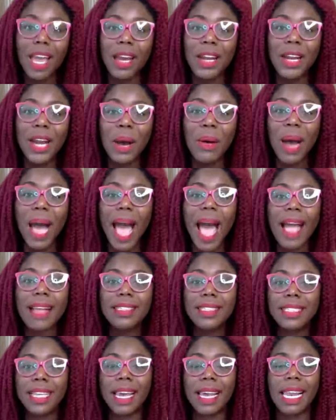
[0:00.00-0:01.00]
Now,
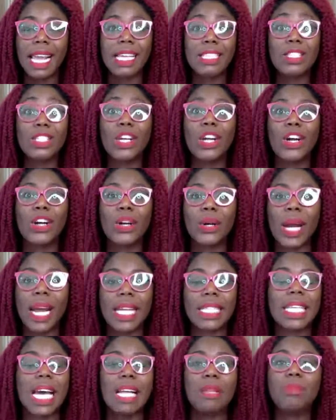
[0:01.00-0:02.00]
Angel is
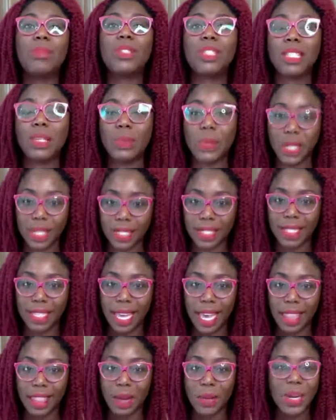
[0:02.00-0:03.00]
great at putting words
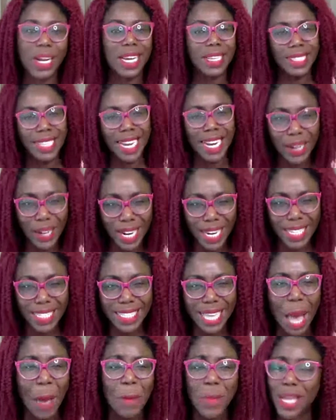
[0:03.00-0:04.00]
together. When I say great,
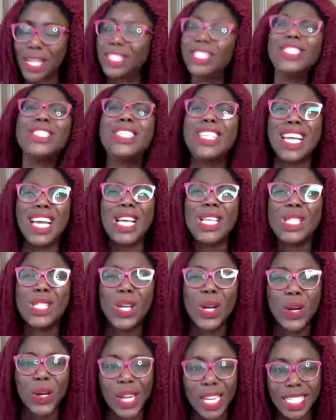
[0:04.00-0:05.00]
I mean she is
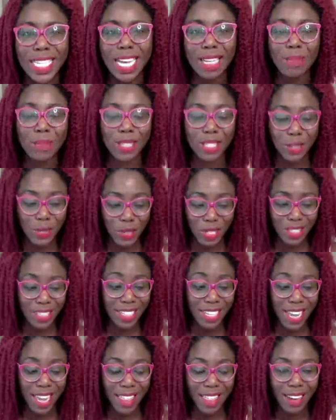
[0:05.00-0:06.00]
great at putting words
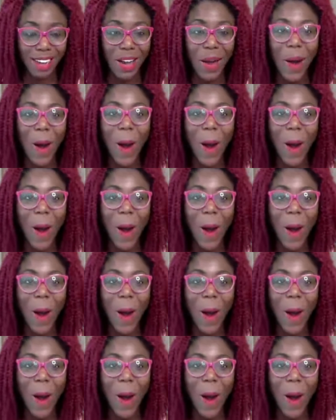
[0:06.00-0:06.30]
together.